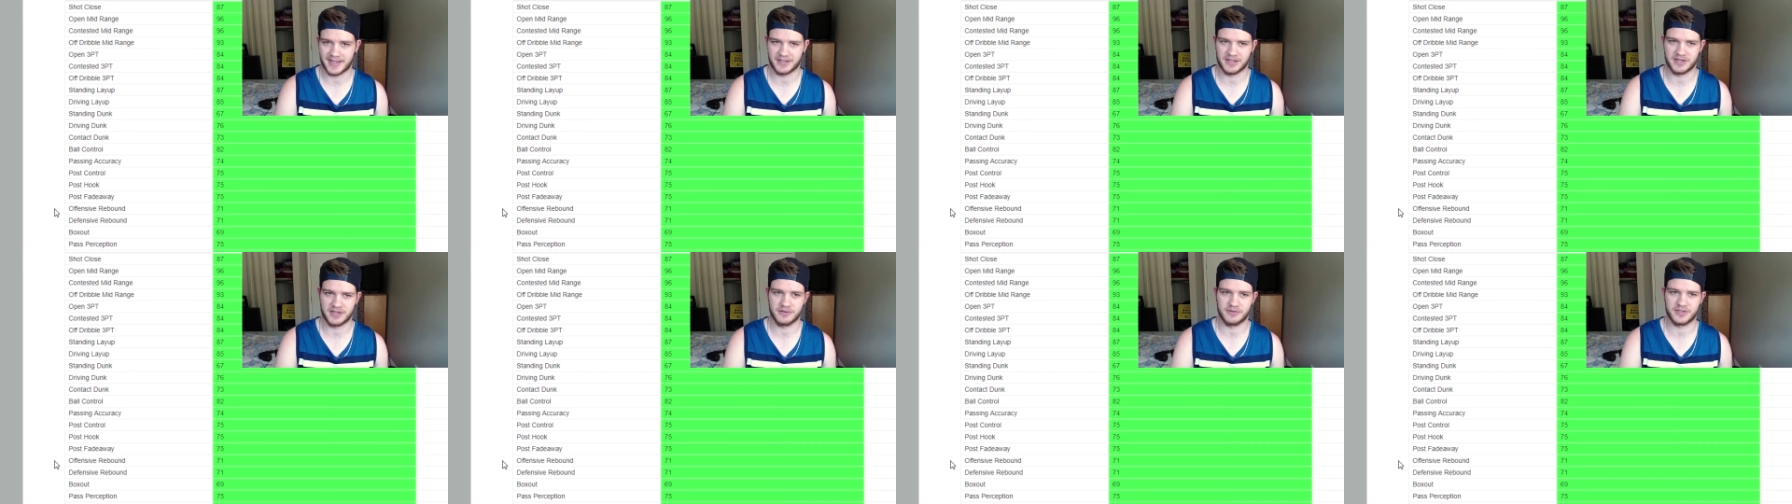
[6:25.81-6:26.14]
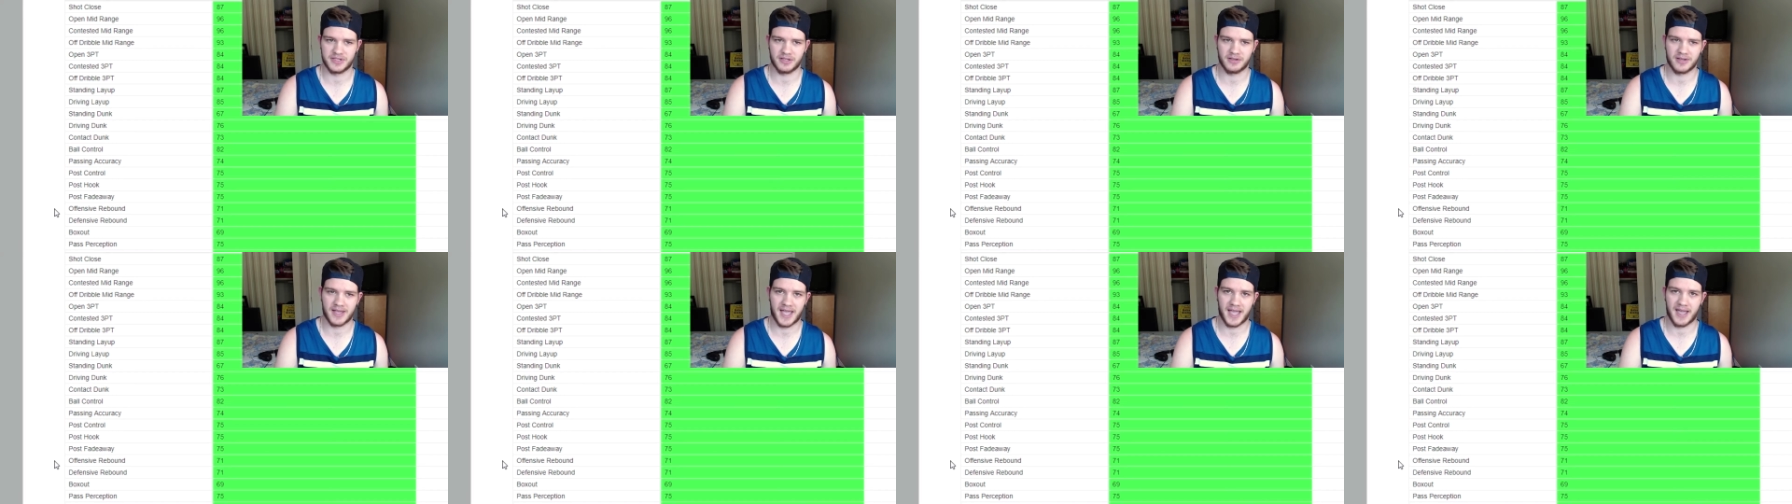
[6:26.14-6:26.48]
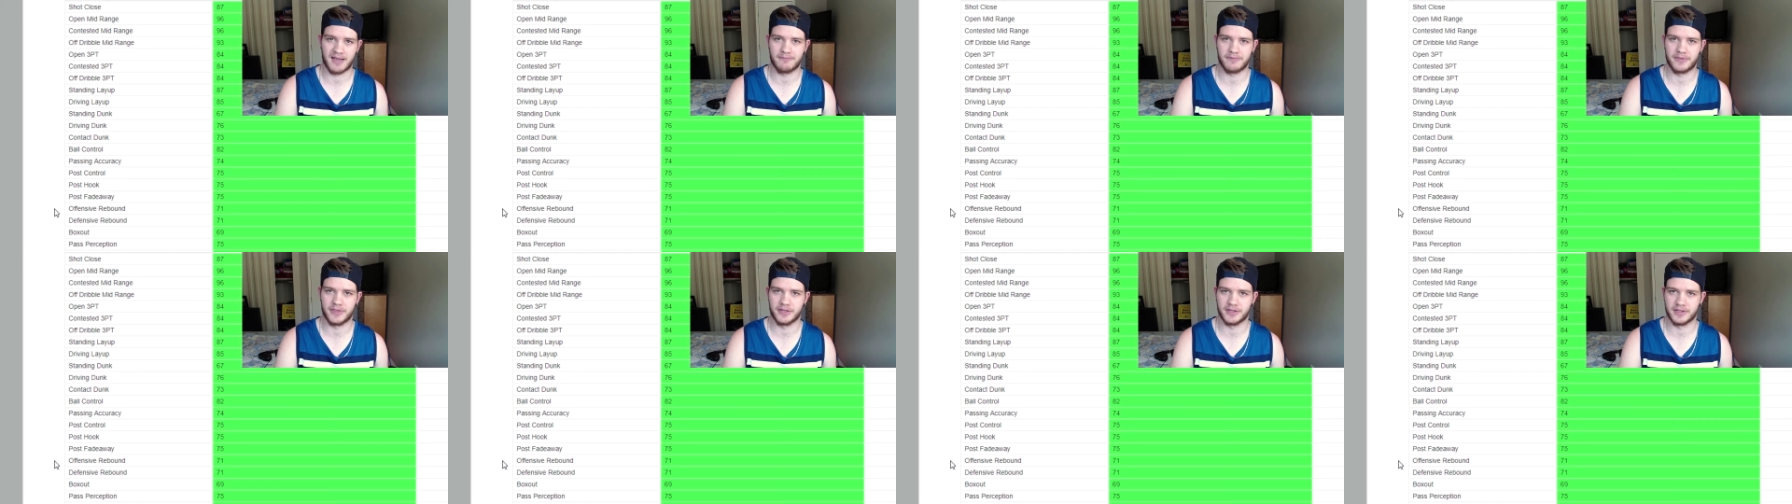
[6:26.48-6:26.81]
and you still
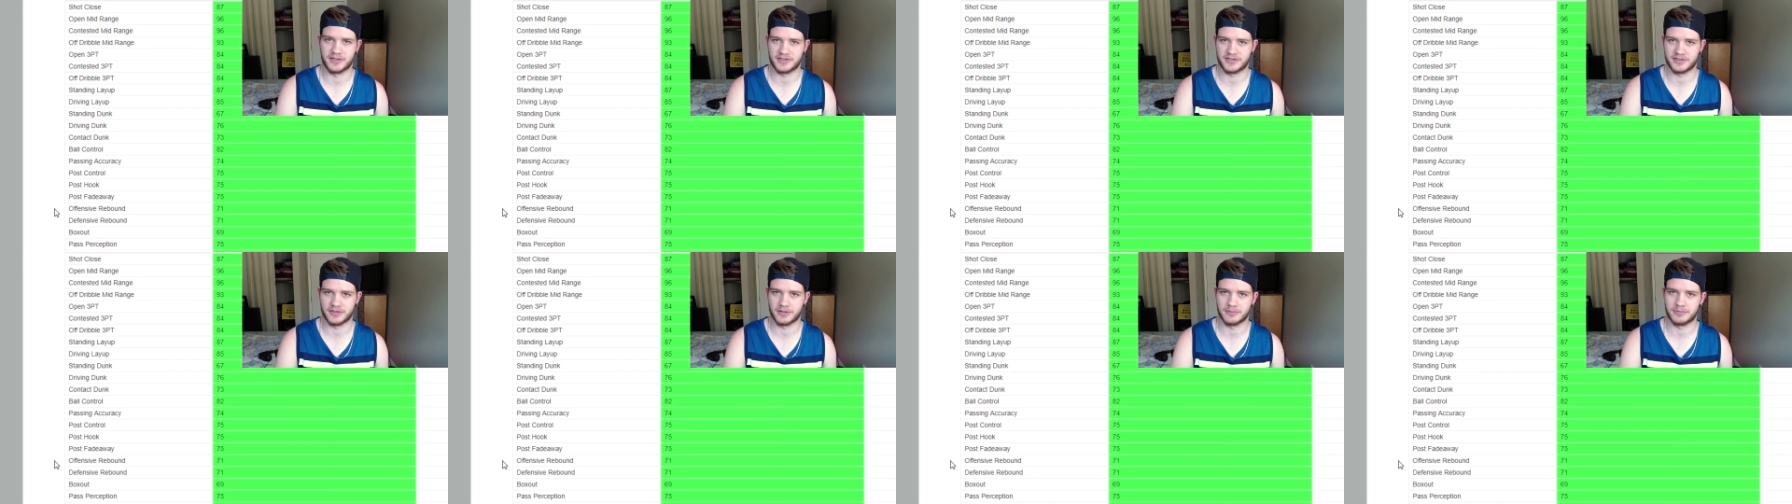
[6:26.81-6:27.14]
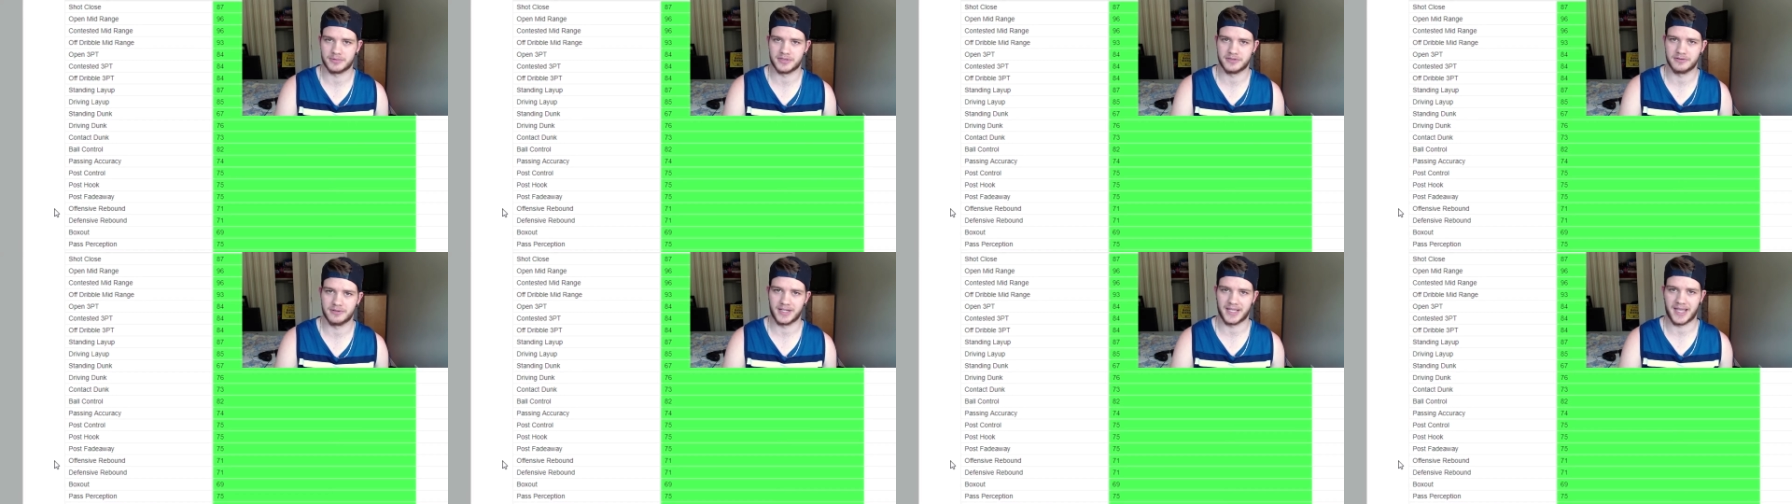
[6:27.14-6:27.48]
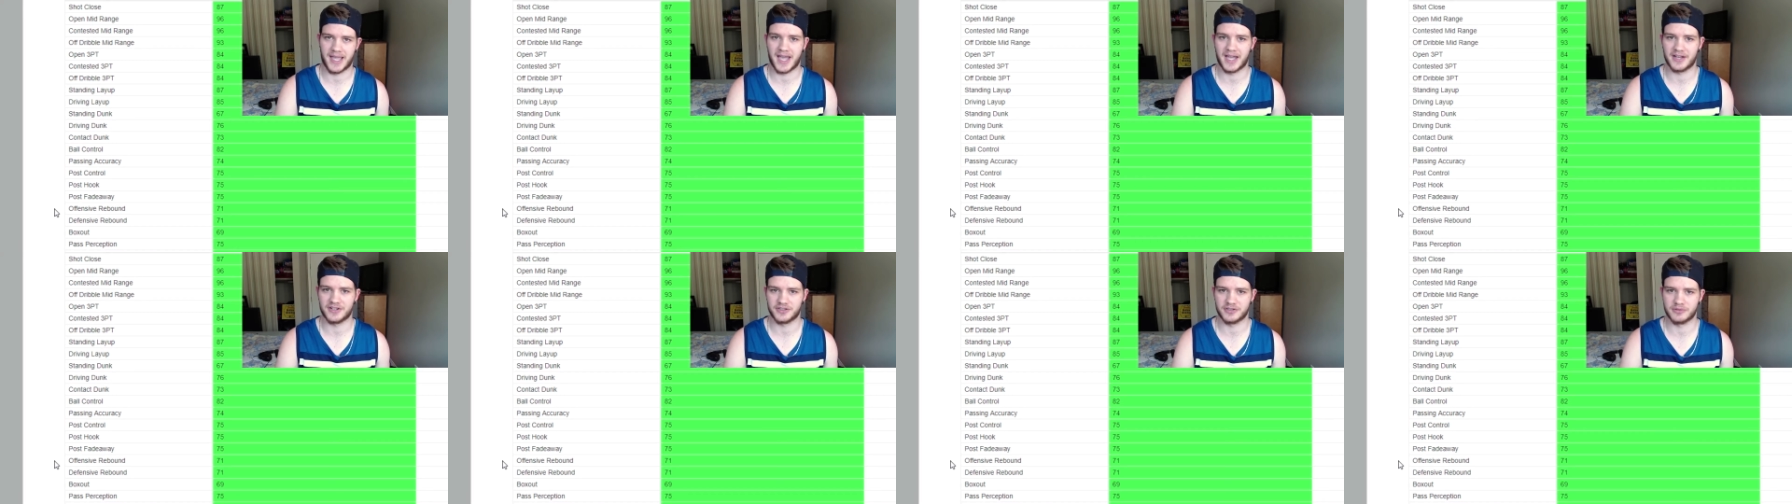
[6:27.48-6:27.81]
have the sharpshooting
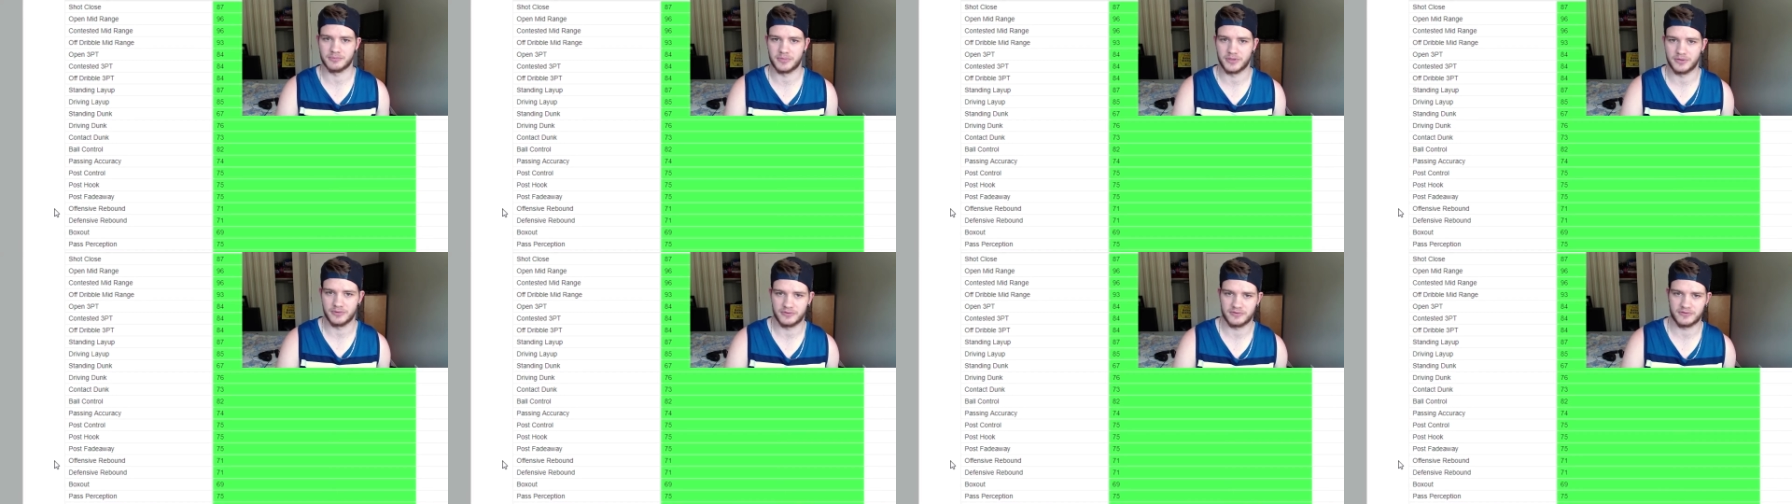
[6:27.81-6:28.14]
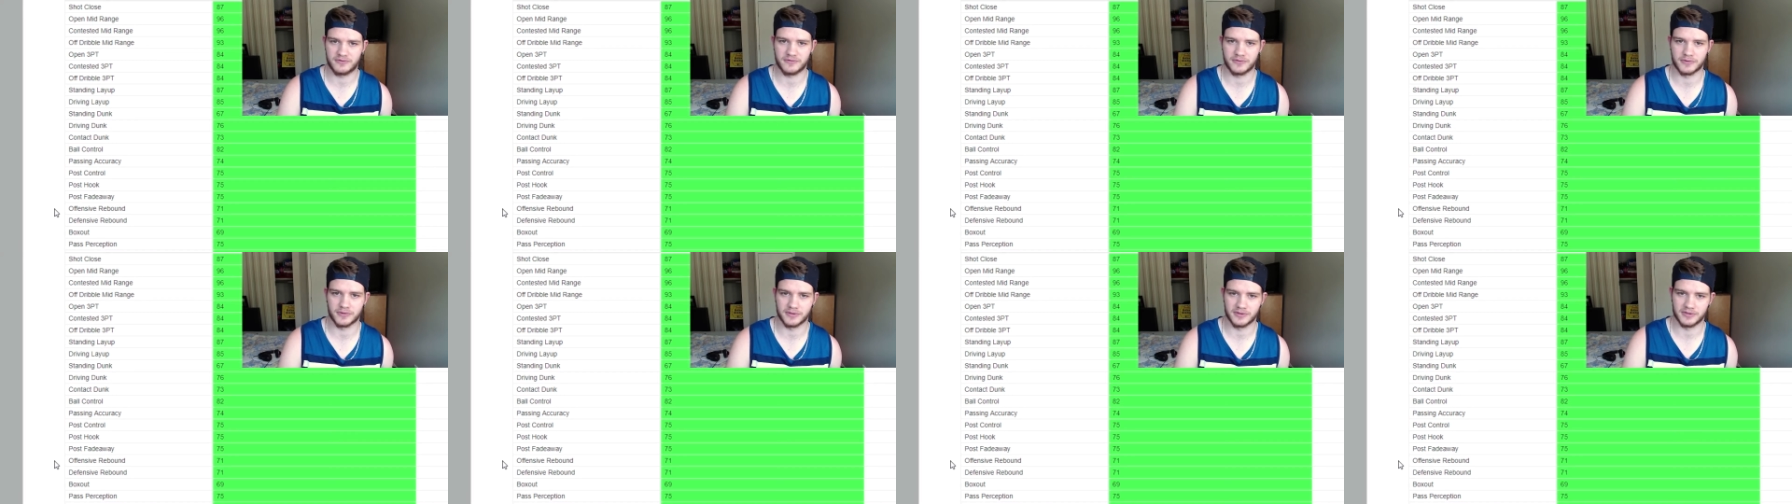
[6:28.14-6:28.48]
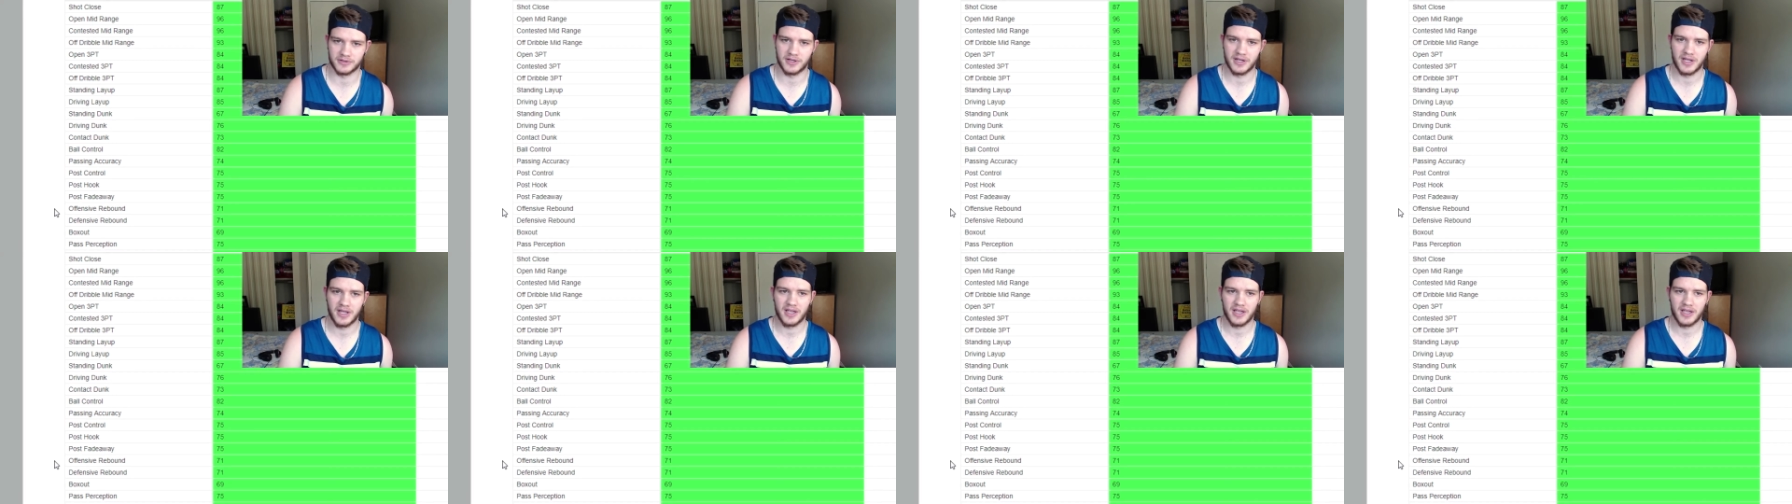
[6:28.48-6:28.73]
attributes for